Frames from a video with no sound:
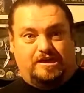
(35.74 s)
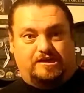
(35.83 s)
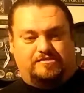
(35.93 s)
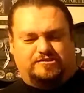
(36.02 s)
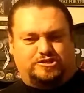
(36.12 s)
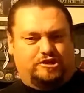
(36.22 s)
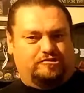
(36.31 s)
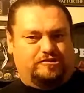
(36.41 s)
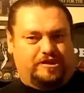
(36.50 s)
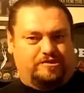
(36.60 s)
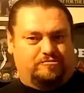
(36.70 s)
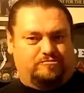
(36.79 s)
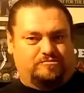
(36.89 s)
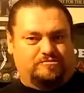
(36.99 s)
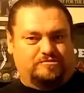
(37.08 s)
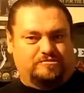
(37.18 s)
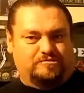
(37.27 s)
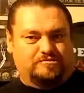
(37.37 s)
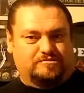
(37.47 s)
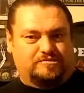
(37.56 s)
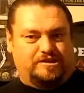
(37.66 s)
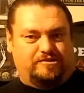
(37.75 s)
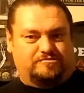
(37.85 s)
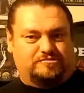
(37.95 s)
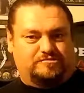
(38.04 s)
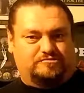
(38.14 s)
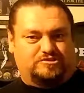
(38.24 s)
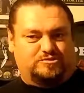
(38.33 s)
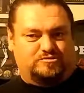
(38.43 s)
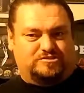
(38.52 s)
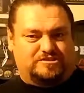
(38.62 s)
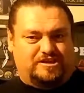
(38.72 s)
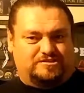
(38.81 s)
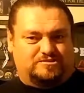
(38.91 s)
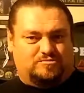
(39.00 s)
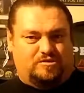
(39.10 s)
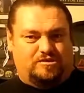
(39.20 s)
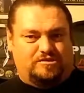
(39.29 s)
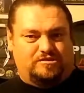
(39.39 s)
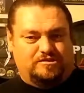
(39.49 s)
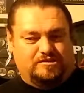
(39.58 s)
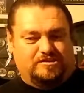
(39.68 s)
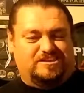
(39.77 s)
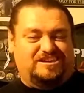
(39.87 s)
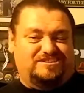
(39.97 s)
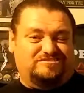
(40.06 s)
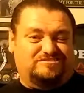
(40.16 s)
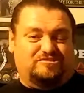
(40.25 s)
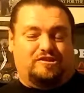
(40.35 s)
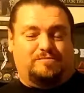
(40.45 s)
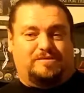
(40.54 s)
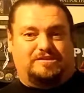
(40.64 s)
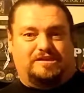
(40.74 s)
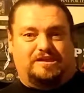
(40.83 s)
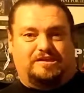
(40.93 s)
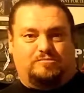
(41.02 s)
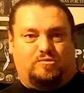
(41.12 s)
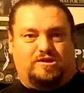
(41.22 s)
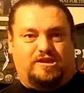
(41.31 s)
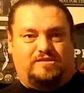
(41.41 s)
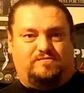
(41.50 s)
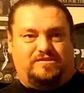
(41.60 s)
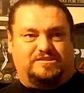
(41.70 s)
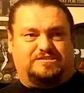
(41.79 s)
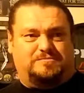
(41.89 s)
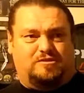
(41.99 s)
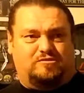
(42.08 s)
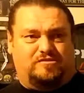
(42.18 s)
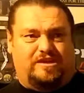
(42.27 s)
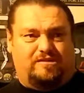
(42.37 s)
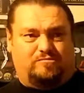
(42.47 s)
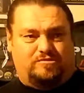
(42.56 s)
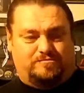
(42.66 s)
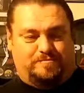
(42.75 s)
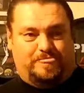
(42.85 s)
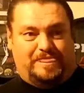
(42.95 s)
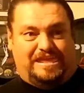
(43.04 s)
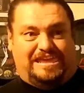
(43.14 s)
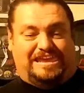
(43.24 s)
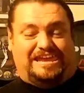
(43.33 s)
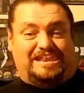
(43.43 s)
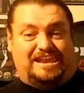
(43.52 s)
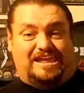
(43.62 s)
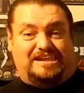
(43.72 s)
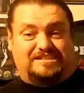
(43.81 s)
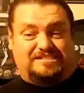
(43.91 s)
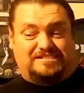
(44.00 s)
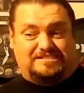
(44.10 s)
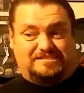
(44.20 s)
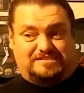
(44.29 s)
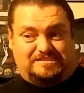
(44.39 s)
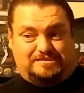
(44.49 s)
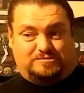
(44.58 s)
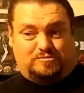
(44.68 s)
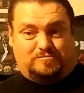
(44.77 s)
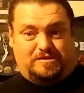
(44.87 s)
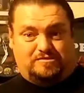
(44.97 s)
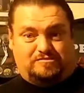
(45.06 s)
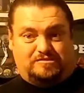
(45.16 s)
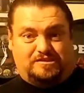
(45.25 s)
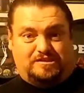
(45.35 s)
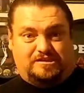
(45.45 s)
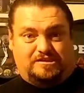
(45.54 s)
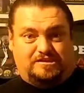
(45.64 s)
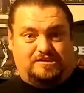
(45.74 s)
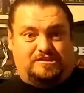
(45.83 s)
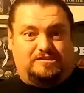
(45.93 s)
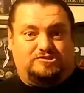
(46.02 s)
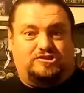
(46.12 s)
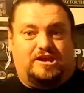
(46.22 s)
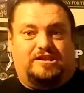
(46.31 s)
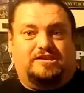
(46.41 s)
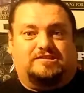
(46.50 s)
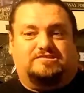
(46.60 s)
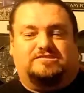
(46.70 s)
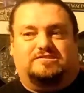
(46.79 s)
the Jared Leto character in the Suicide Squad. His was alright, but Joaquin Phoenix is better than that one. And I like this one better than Jack Nicklaus,